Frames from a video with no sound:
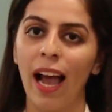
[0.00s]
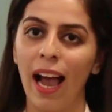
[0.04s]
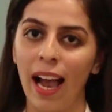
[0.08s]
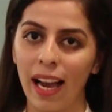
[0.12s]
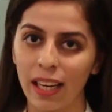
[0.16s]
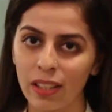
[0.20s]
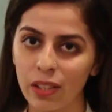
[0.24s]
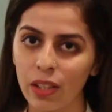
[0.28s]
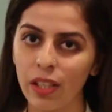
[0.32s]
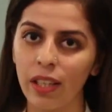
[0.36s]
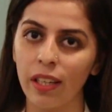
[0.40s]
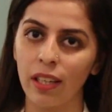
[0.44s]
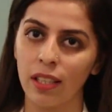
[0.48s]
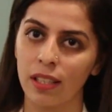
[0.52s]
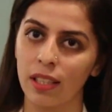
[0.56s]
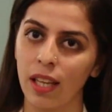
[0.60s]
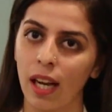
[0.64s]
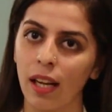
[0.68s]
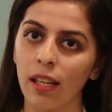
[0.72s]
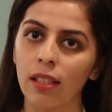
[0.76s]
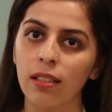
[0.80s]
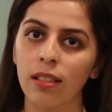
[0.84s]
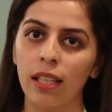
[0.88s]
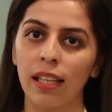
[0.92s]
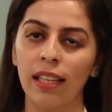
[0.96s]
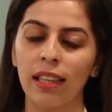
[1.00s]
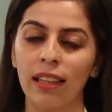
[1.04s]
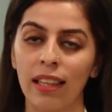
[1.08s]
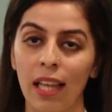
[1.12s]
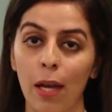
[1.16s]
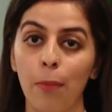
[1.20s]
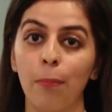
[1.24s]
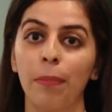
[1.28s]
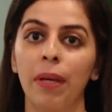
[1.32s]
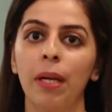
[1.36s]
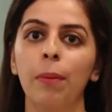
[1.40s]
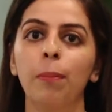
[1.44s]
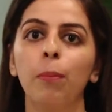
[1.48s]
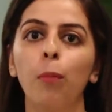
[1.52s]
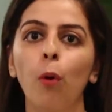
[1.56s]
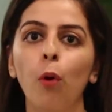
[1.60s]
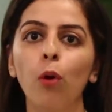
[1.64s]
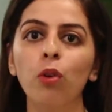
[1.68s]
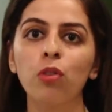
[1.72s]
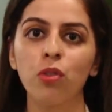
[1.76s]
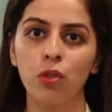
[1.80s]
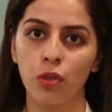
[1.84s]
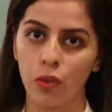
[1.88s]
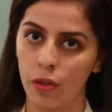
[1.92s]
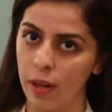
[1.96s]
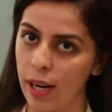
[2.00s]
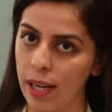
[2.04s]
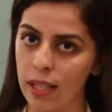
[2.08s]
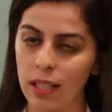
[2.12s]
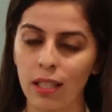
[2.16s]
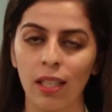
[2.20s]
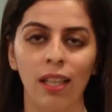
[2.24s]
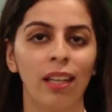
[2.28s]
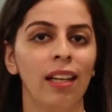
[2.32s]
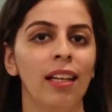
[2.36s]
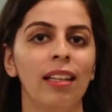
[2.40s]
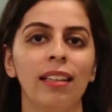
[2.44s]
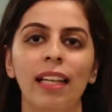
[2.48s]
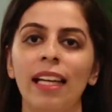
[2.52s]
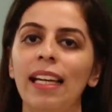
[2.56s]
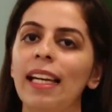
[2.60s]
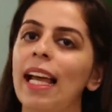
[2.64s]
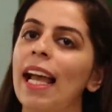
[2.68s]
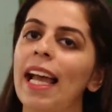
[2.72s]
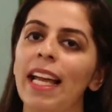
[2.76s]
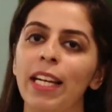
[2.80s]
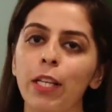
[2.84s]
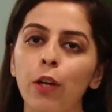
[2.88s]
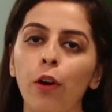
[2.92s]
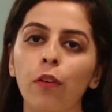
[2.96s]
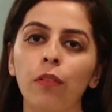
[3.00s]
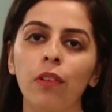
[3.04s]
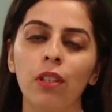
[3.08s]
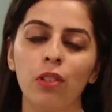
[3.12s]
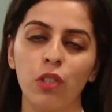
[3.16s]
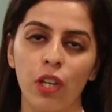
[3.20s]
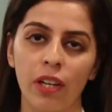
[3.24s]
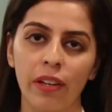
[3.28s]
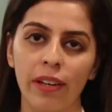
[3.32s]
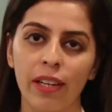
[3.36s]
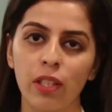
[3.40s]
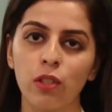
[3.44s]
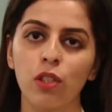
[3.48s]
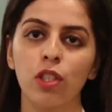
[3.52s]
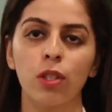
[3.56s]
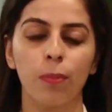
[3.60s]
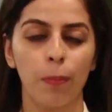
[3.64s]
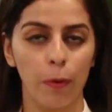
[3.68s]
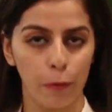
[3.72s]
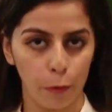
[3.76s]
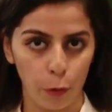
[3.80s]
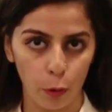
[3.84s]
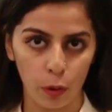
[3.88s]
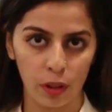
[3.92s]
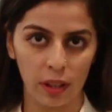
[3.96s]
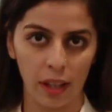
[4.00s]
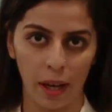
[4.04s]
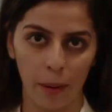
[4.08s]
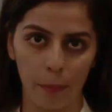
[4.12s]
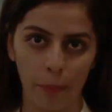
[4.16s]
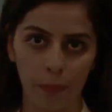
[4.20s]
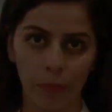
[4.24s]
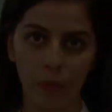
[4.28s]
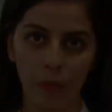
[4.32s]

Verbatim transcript: actually results in them being more stressed than any of the generations before them.